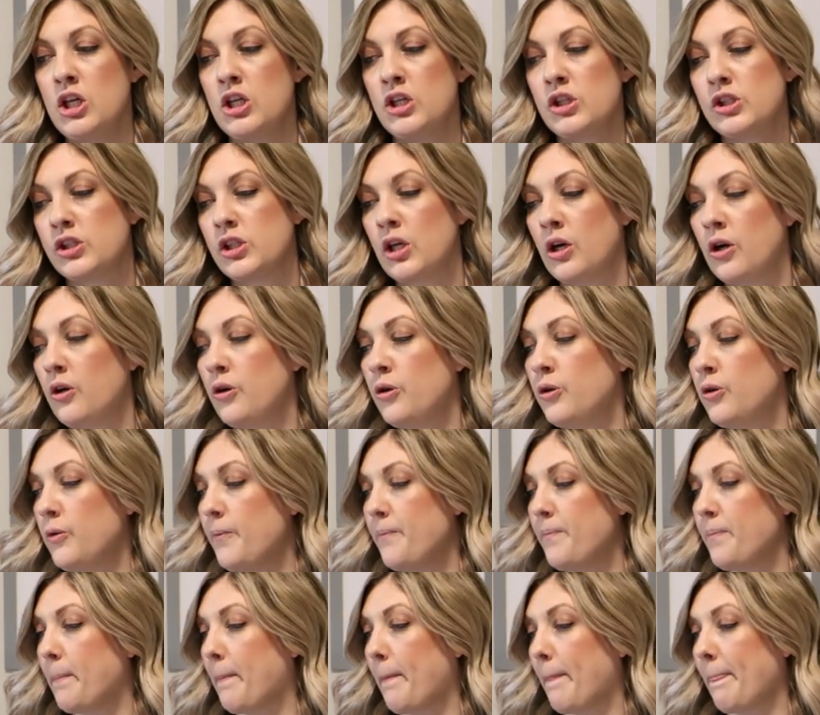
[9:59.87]

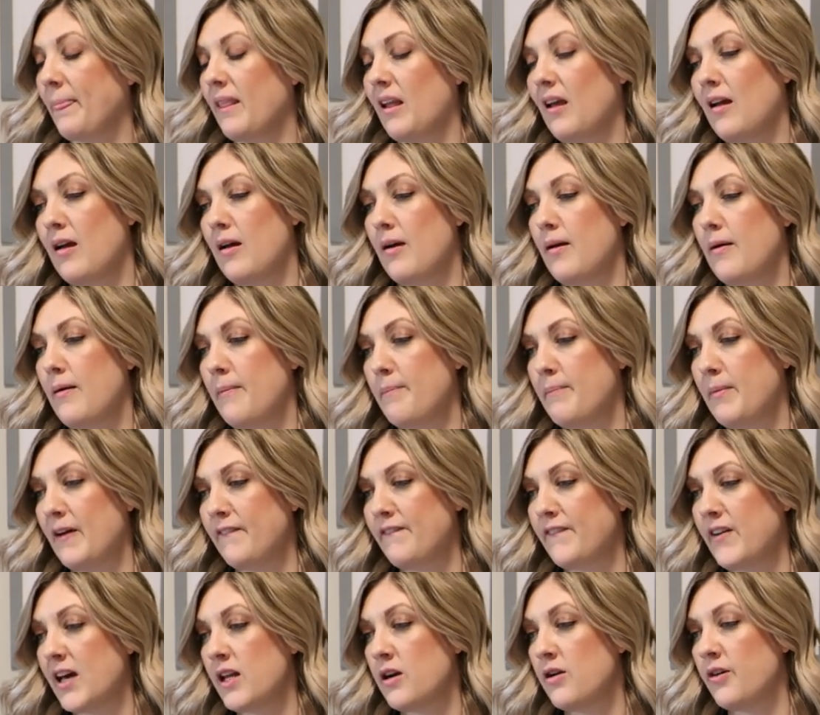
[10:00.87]
So my
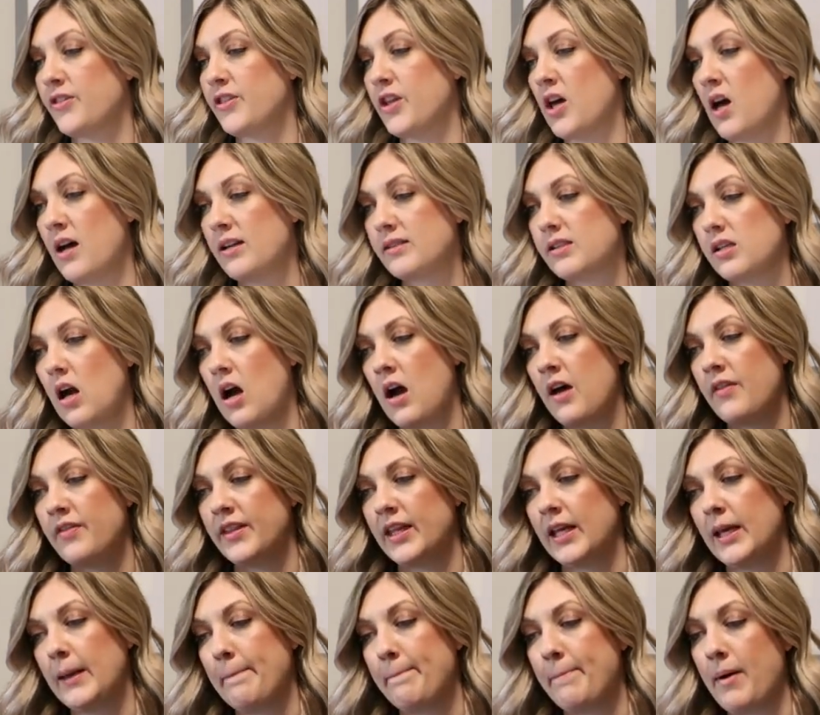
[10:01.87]
final thoughts on the